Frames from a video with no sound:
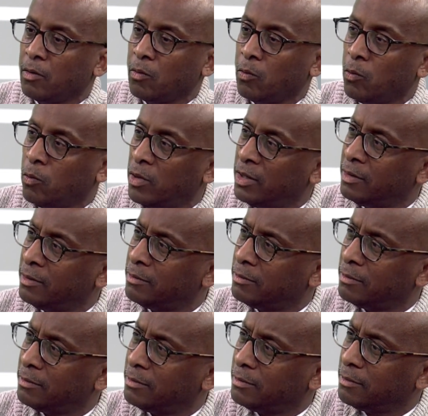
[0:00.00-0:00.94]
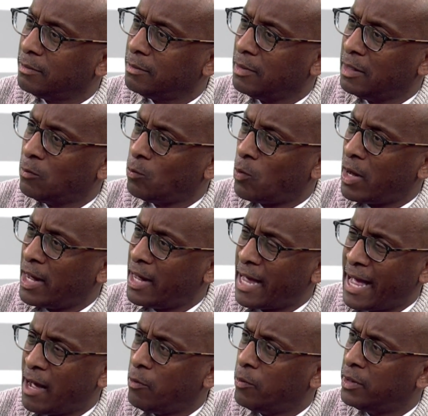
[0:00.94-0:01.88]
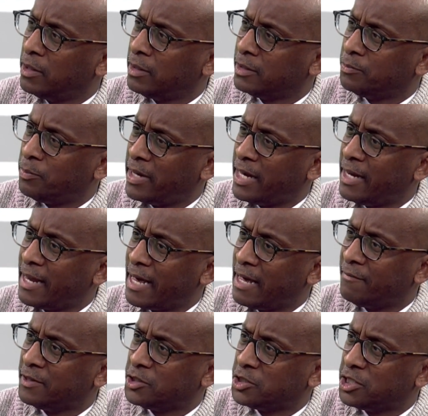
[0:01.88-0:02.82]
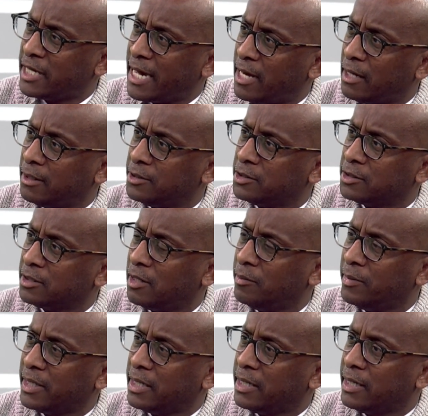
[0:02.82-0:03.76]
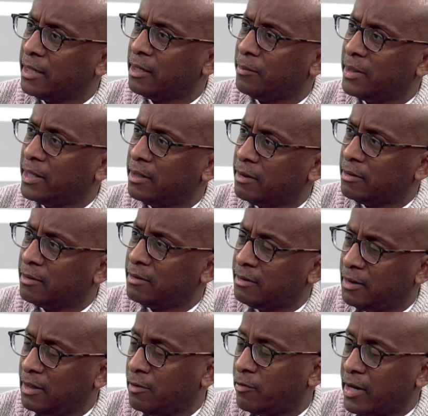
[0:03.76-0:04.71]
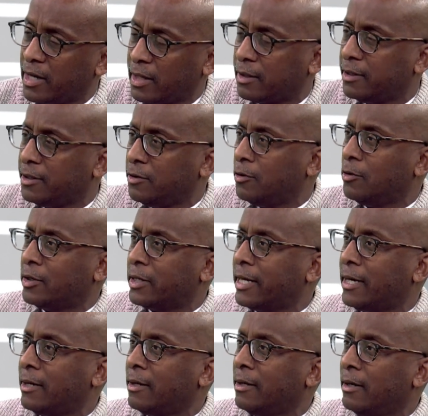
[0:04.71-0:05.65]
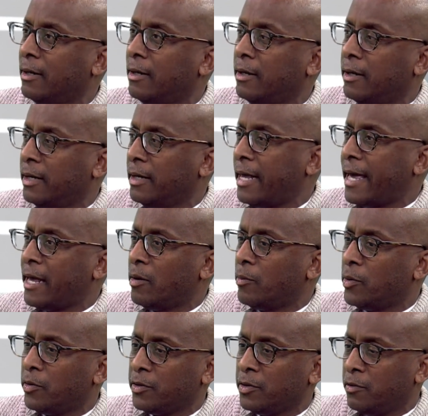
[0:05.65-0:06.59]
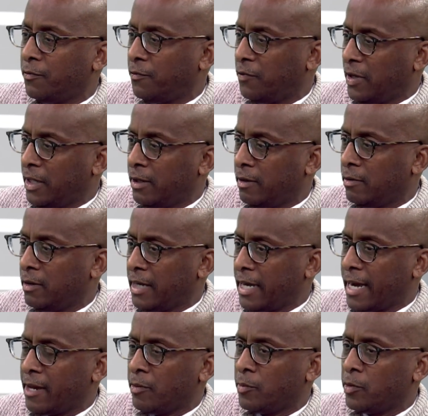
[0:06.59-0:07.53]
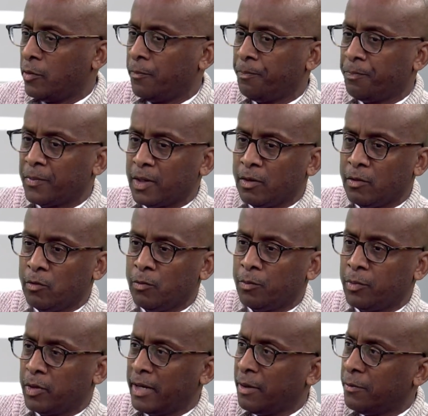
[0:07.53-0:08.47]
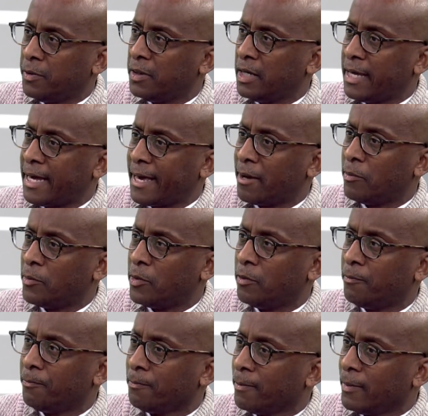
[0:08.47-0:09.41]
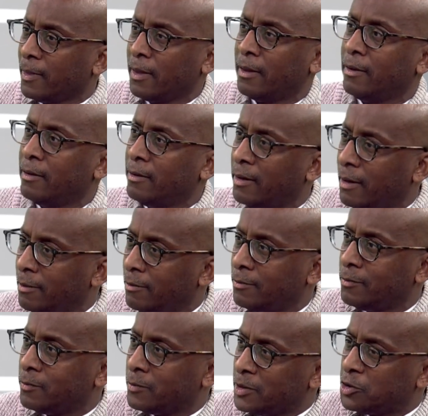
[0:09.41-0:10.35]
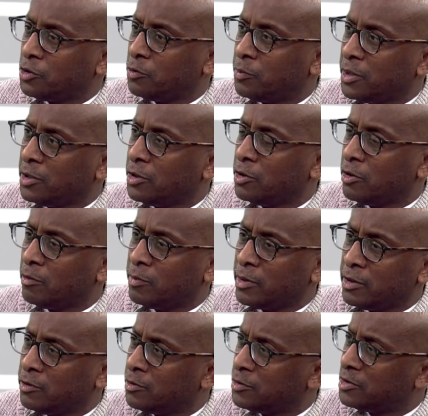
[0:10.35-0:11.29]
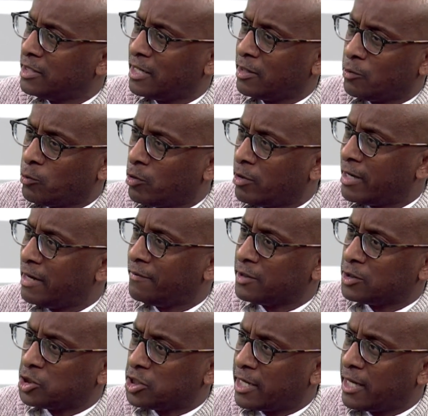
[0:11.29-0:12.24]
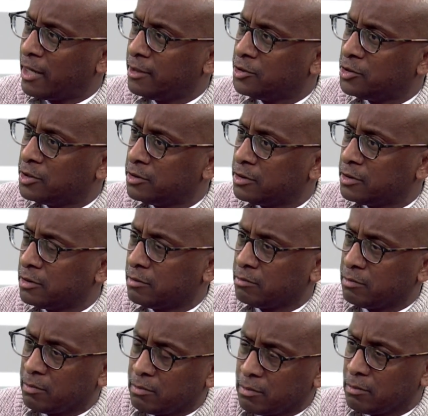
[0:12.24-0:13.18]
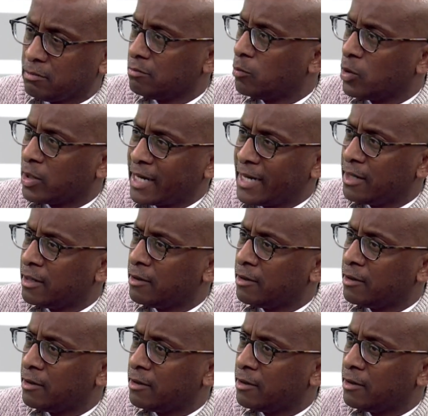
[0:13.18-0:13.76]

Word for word: What and why? How would a pet have a challenge coming in? I mean, mm-hmm. theoretically, you look at an animal, you feed the animal, you play with the animal. Mm-hmm. We should be good, but you're saying we're having challenges. What kind of